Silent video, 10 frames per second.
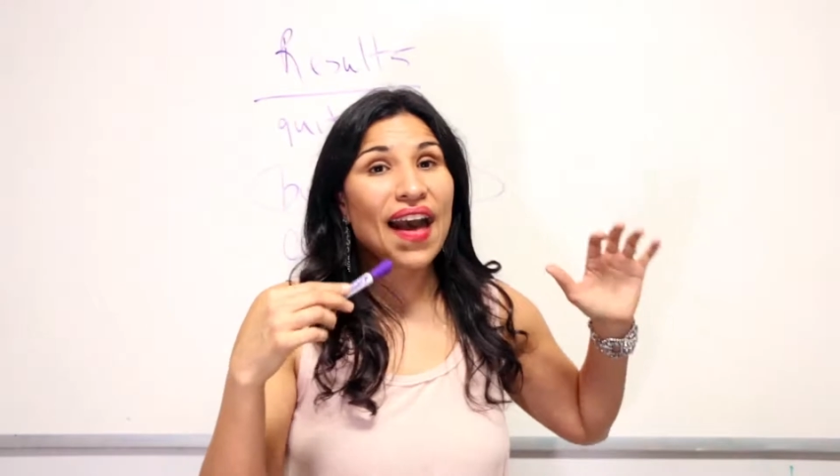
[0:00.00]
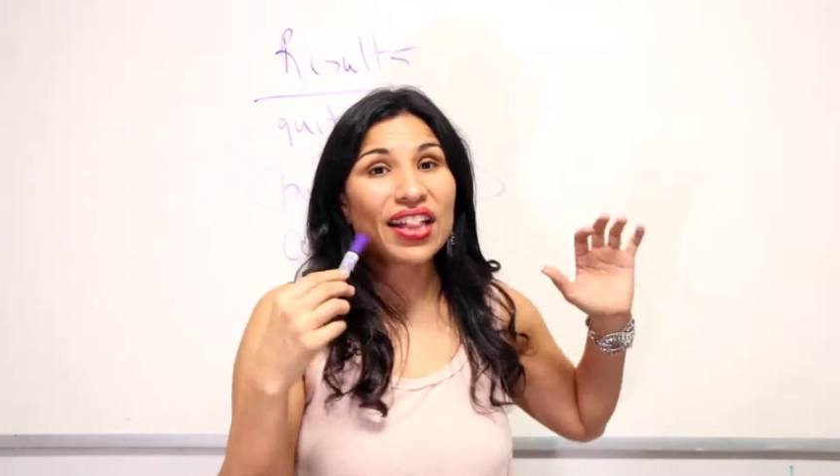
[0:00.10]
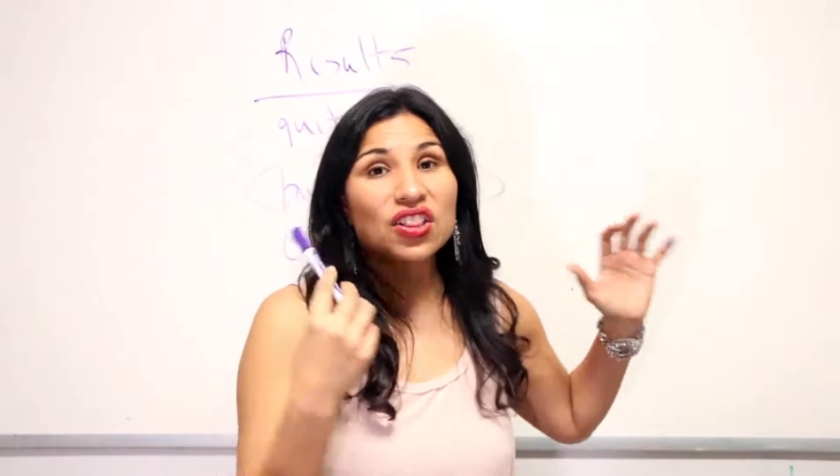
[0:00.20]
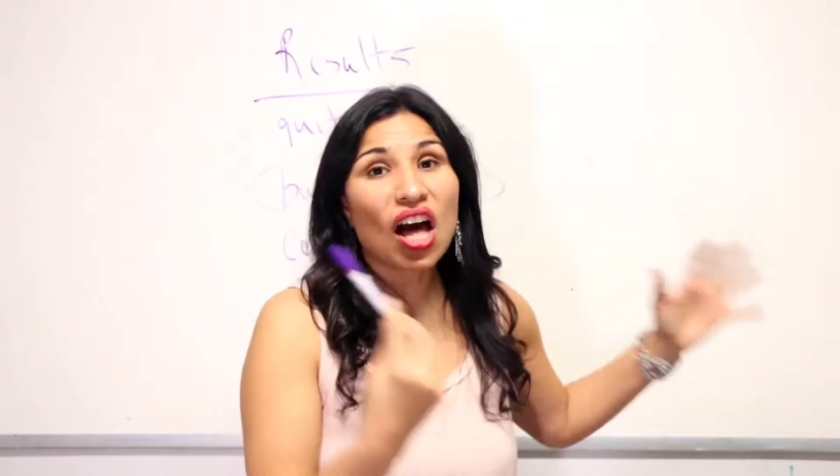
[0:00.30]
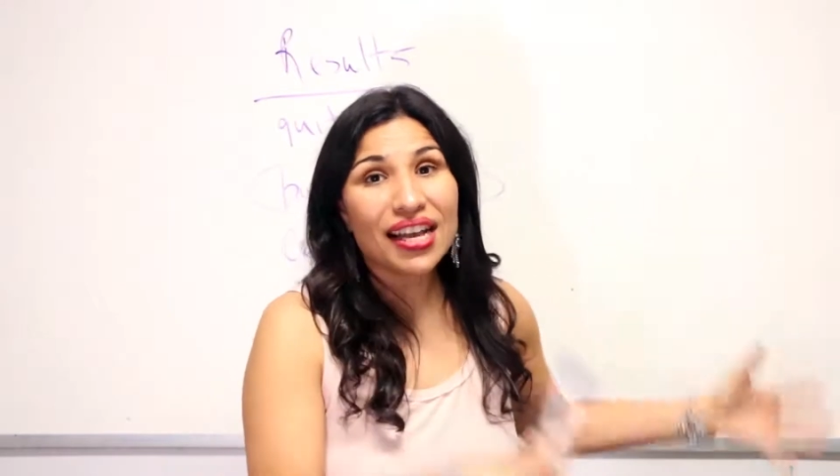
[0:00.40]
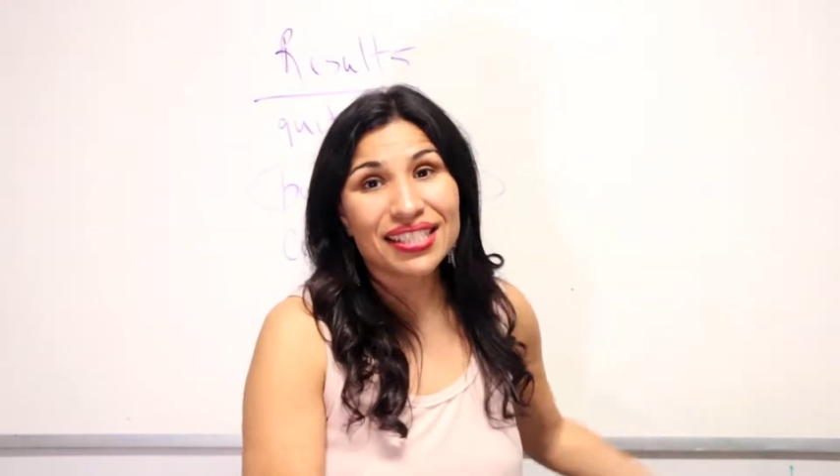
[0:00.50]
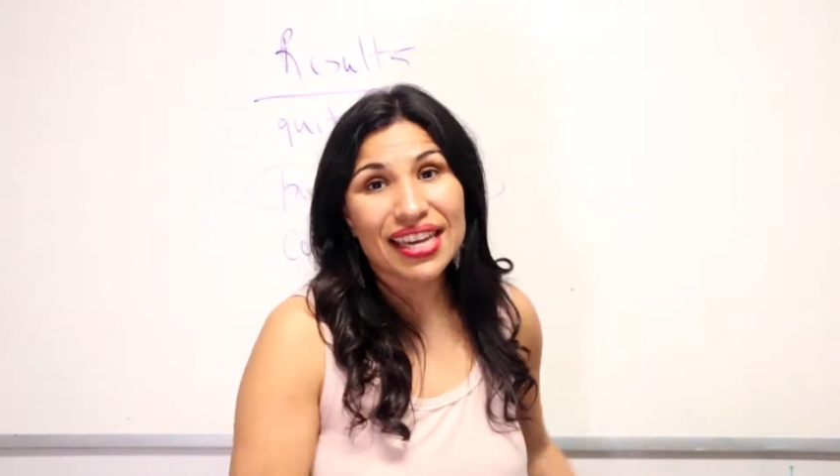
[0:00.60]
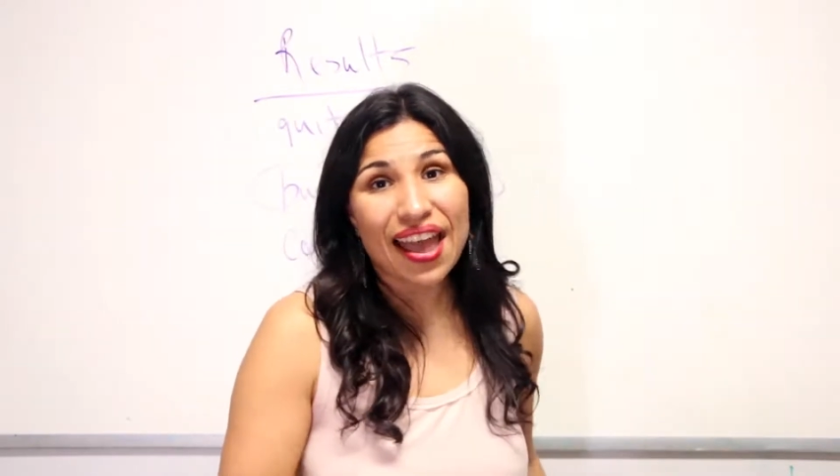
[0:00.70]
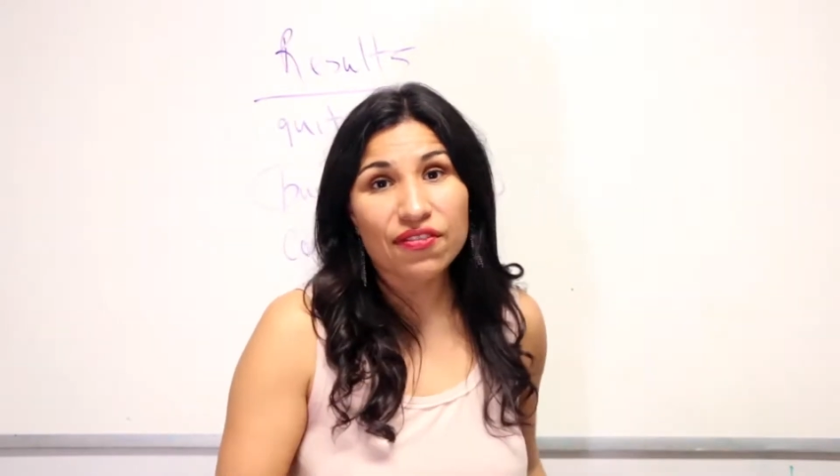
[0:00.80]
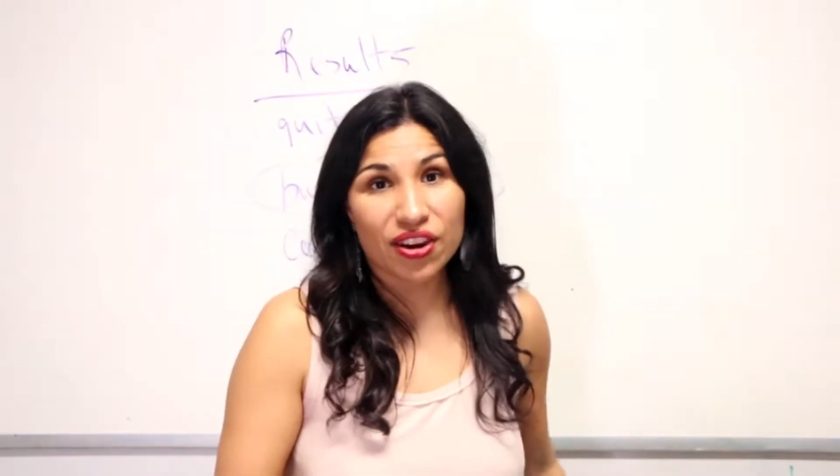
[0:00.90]
I
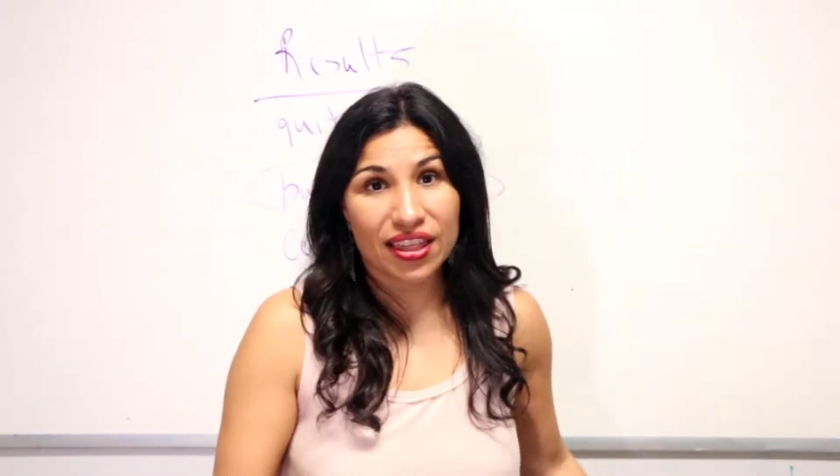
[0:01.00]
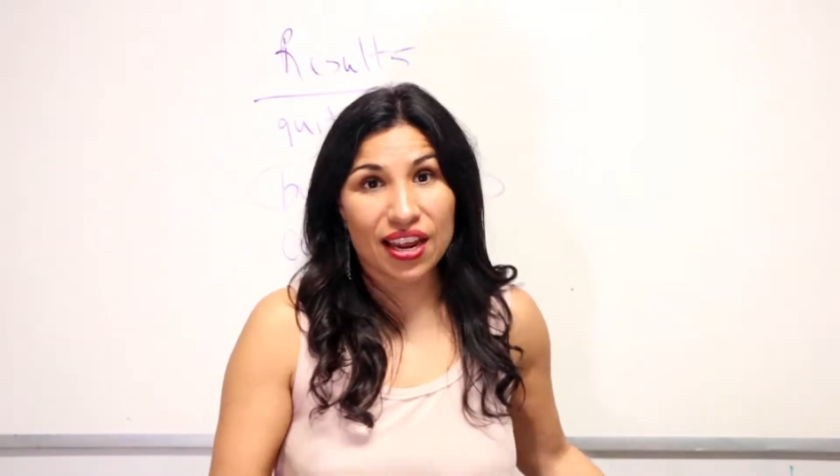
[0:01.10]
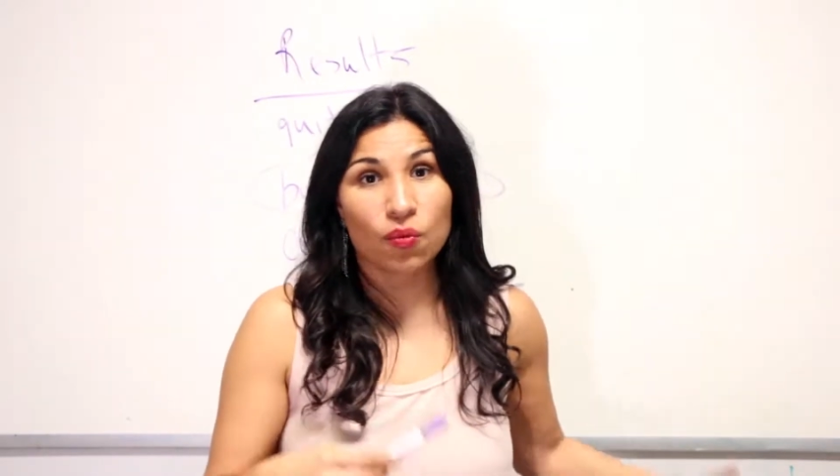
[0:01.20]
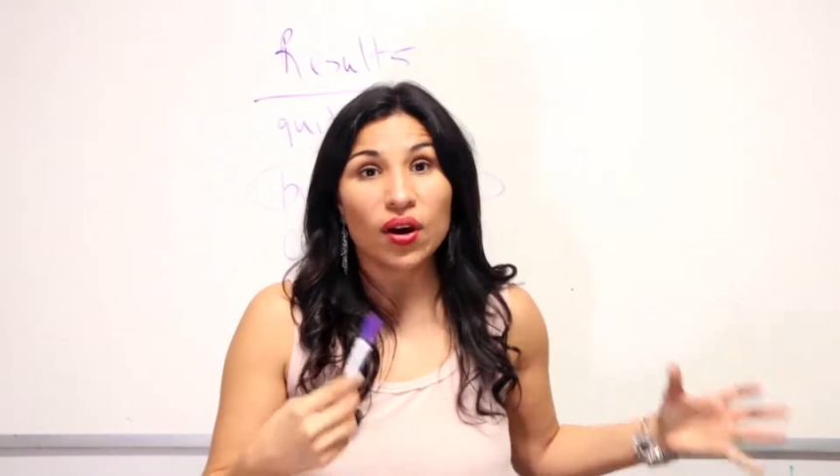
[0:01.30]
lost everything,